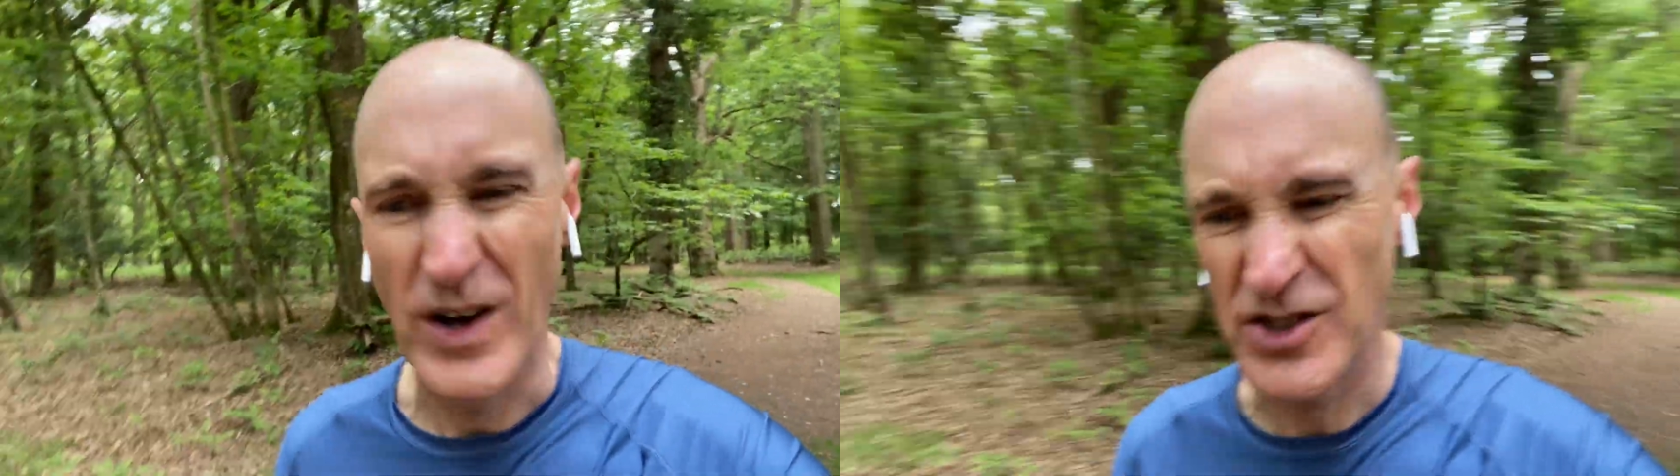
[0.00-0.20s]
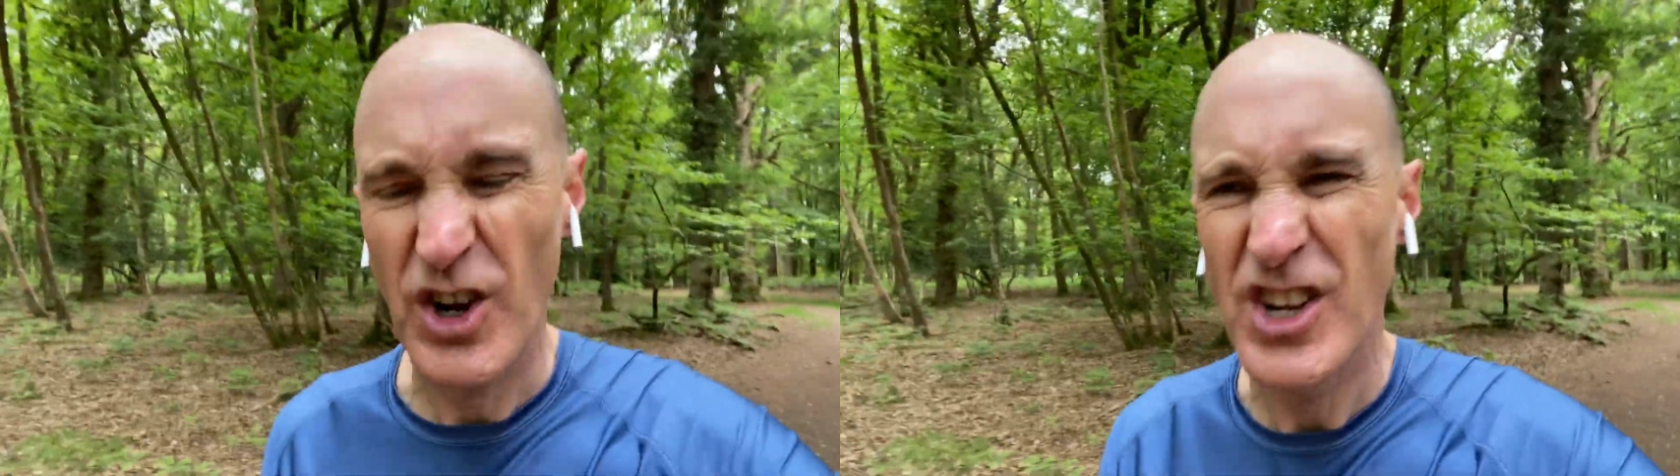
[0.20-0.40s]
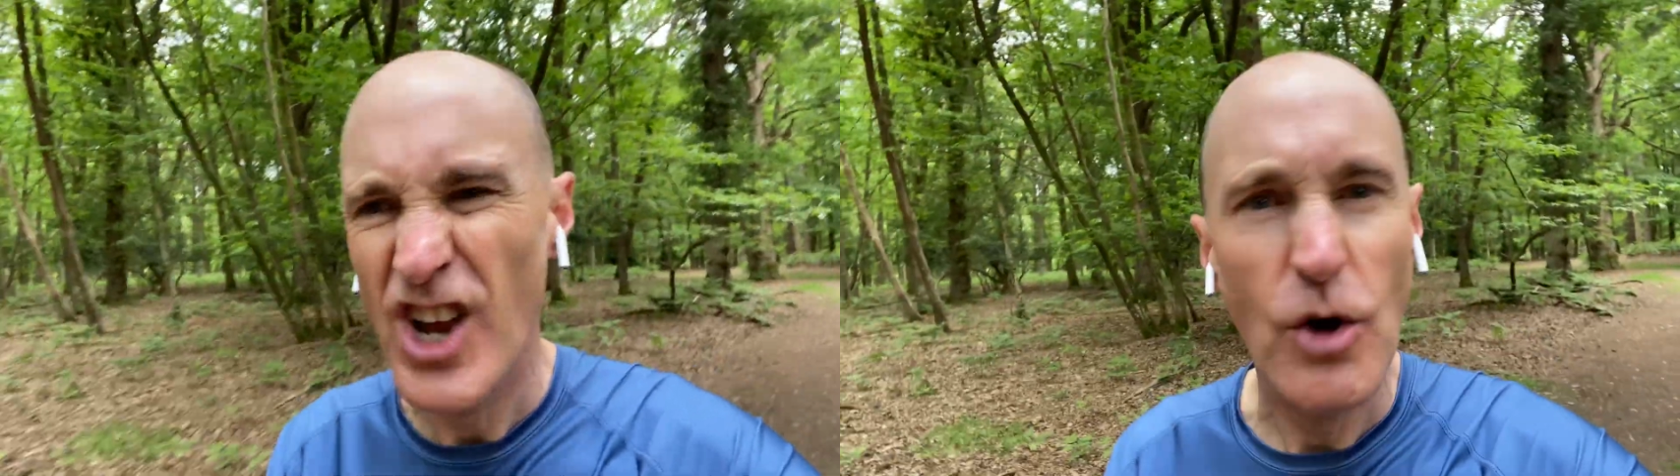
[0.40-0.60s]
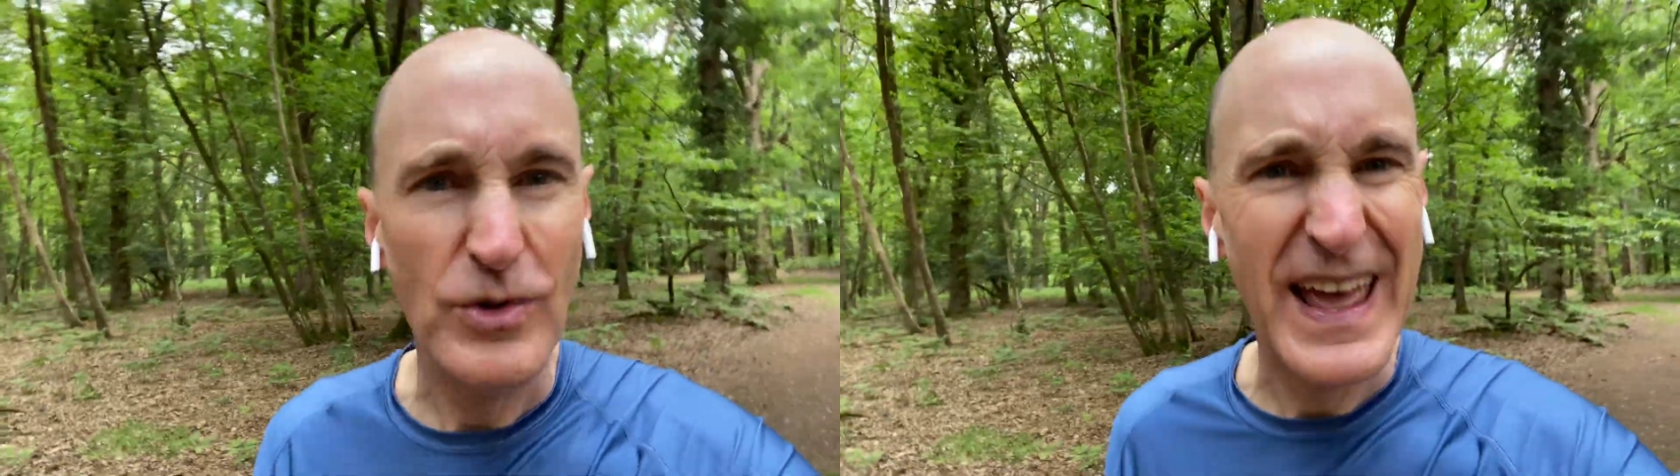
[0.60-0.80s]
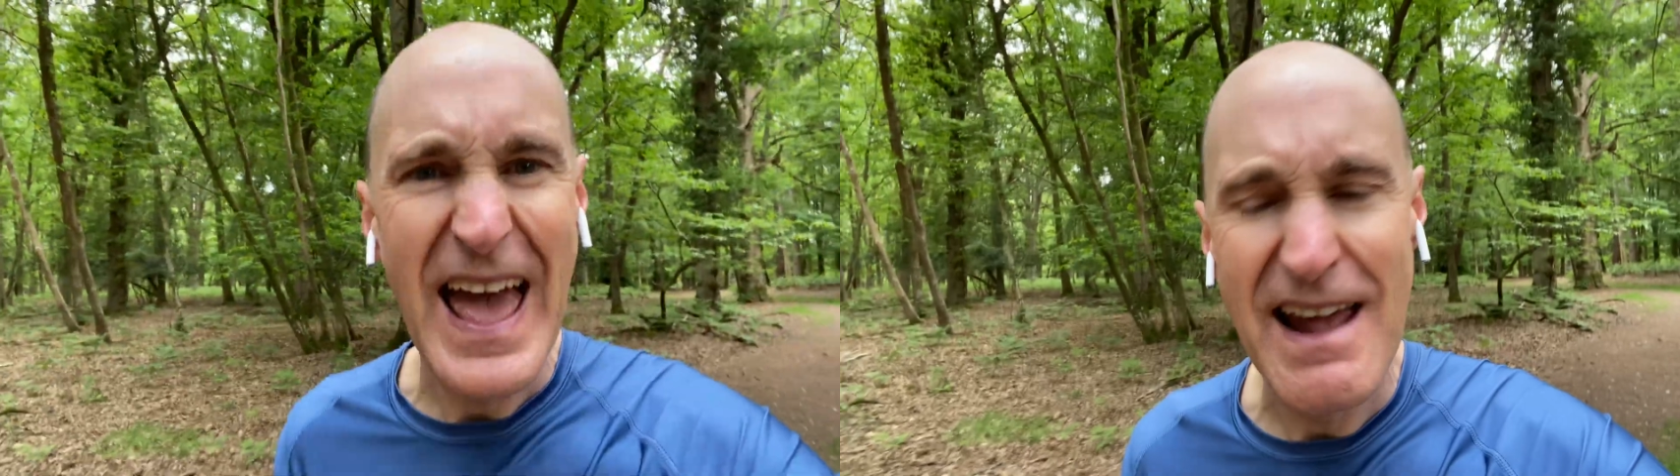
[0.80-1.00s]
I sort of know
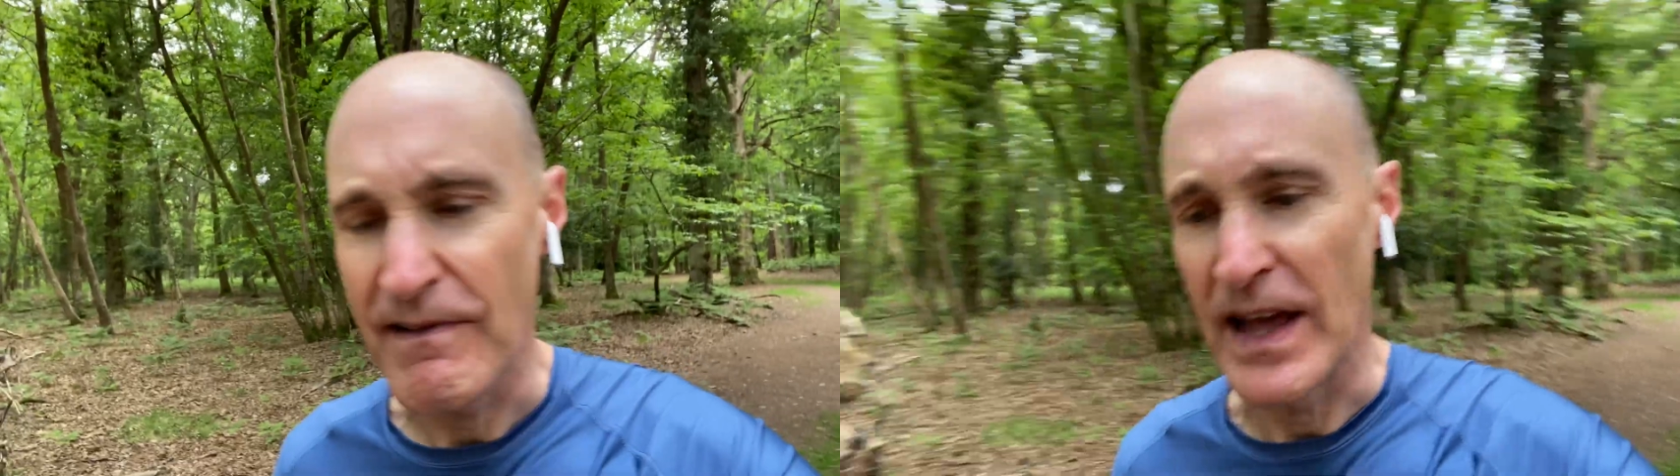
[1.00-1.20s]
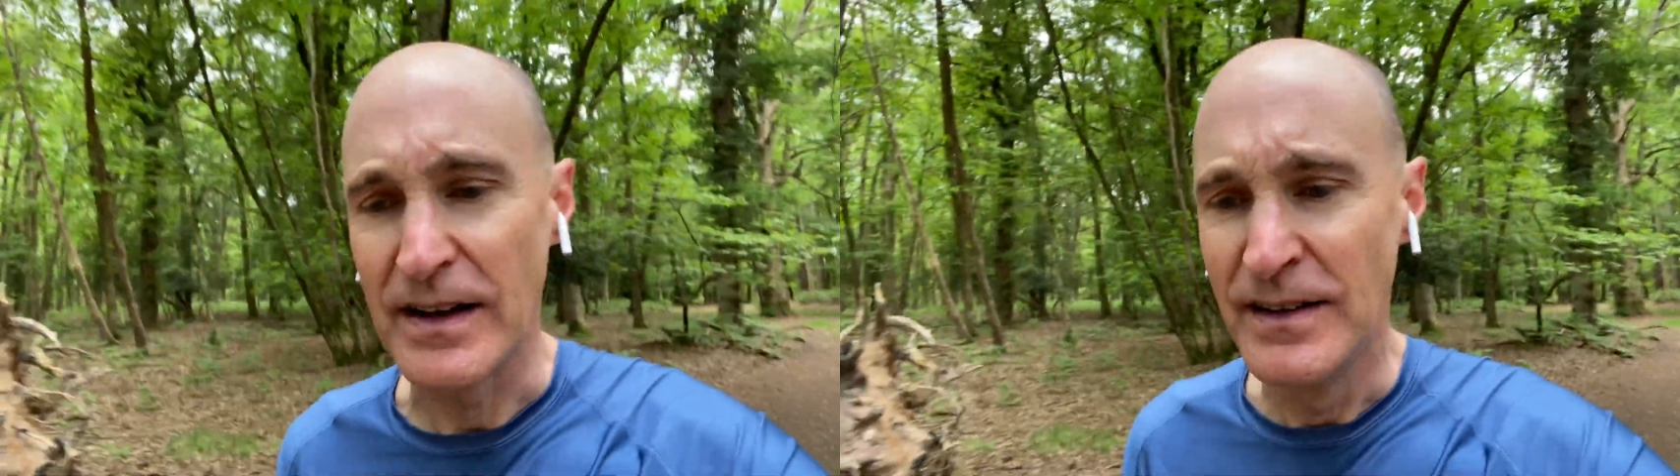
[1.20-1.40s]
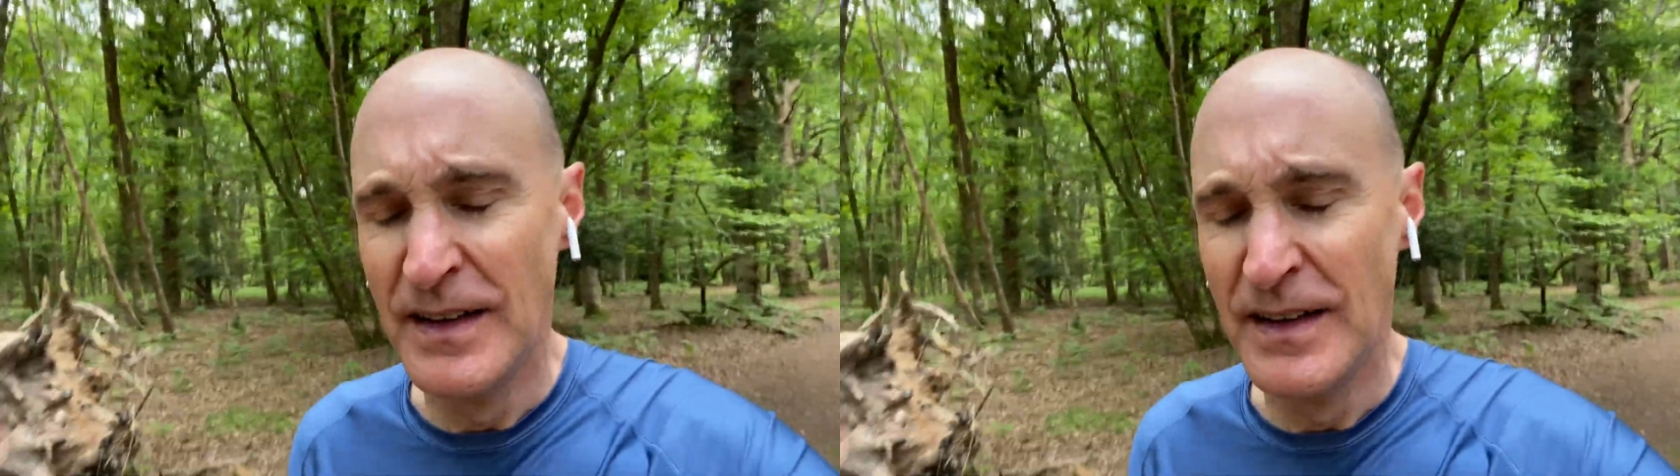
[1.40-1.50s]
the area,